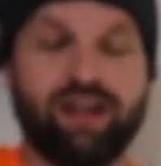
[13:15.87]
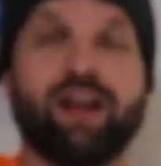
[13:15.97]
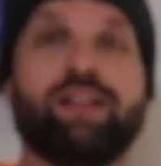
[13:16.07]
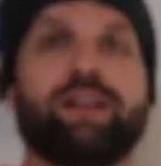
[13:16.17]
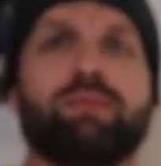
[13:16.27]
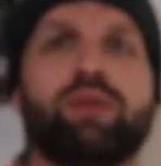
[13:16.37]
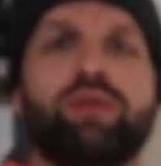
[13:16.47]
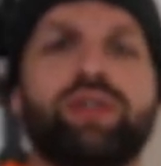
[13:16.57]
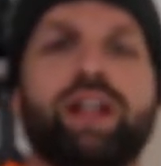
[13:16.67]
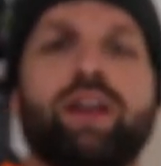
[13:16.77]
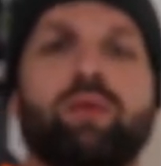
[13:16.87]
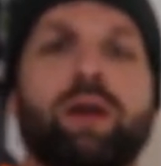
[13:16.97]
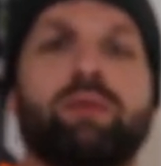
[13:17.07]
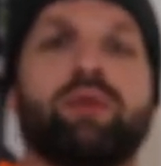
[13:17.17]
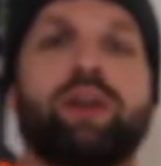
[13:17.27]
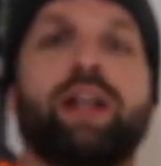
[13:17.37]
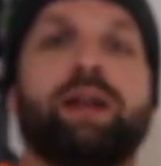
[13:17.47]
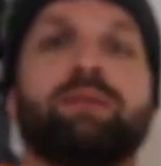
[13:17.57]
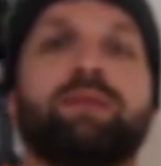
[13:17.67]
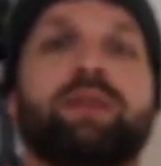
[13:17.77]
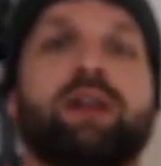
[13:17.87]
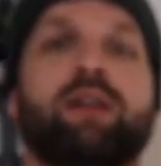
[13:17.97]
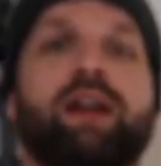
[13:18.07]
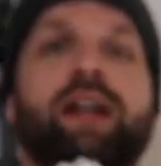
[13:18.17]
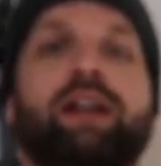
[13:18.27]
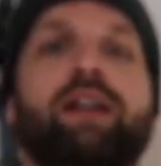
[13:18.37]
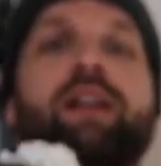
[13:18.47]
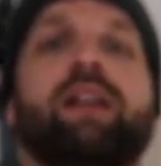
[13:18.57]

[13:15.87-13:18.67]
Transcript: of this blue cheese whipped cream. All right.